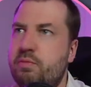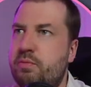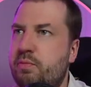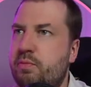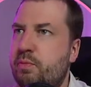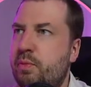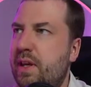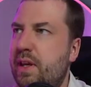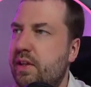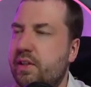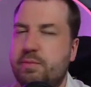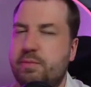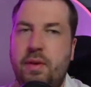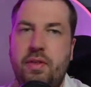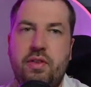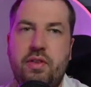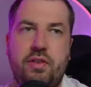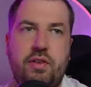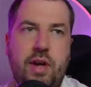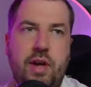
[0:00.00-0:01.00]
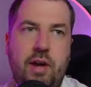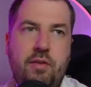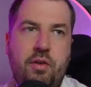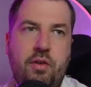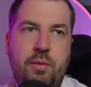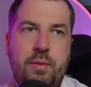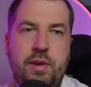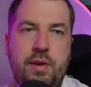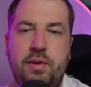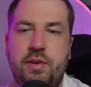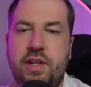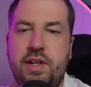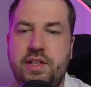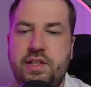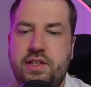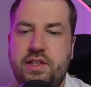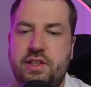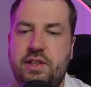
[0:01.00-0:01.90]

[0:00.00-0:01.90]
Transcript: weeks, months, however long we've been doing this.